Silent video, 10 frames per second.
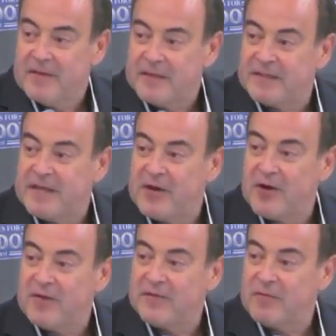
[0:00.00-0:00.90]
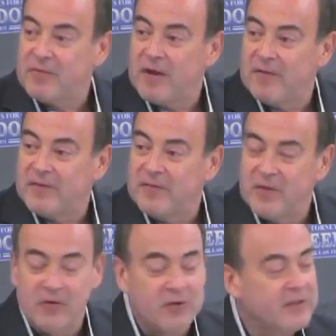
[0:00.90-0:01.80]
this year if the
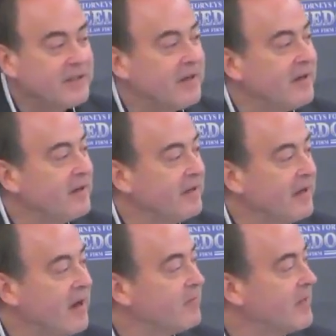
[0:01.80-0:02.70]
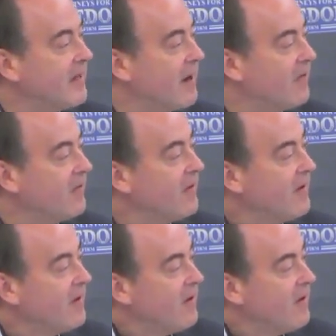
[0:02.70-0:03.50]
voters knock me out,